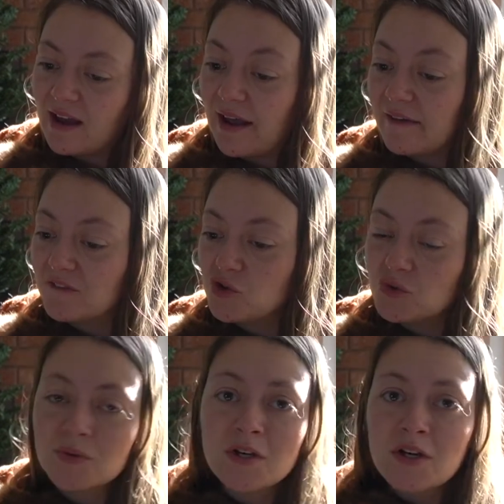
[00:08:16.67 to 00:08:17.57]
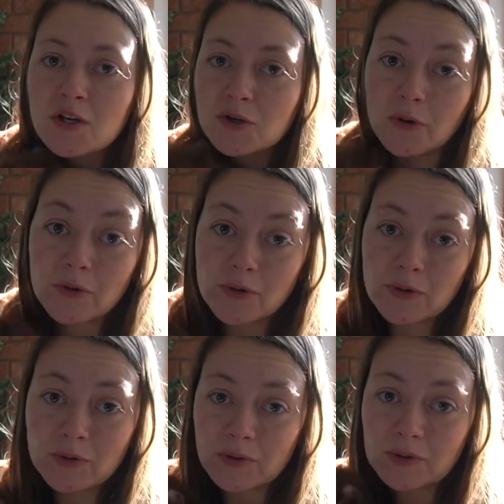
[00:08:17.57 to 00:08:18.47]
I have to
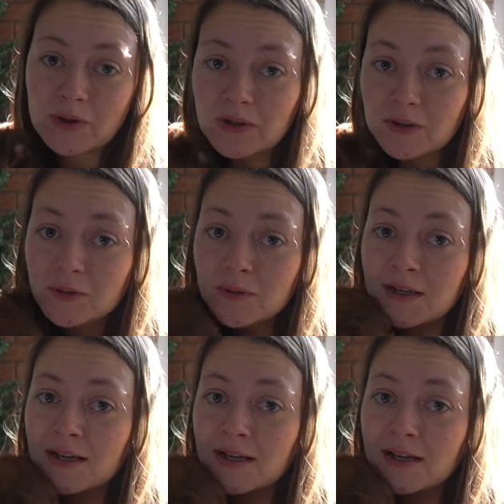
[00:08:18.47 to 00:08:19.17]
go,